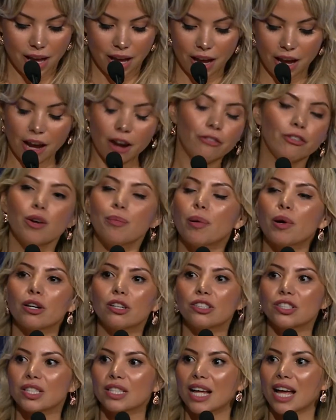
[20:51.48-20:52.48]
Every
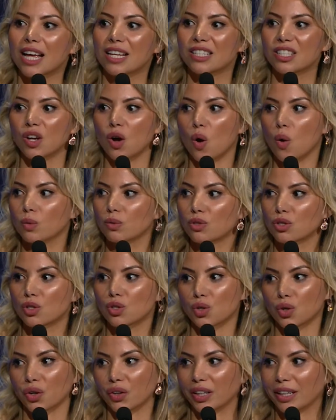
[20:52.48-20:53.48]
person has their own
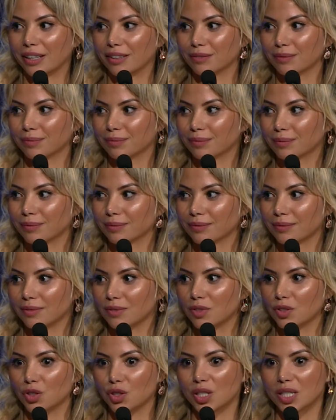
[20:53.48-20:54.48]
story,
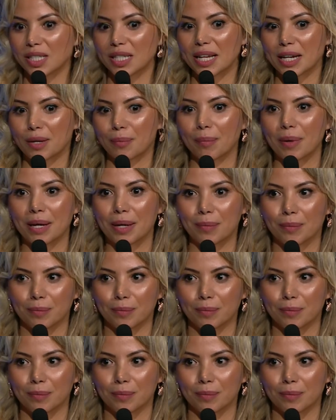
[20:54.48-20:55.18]
just like me.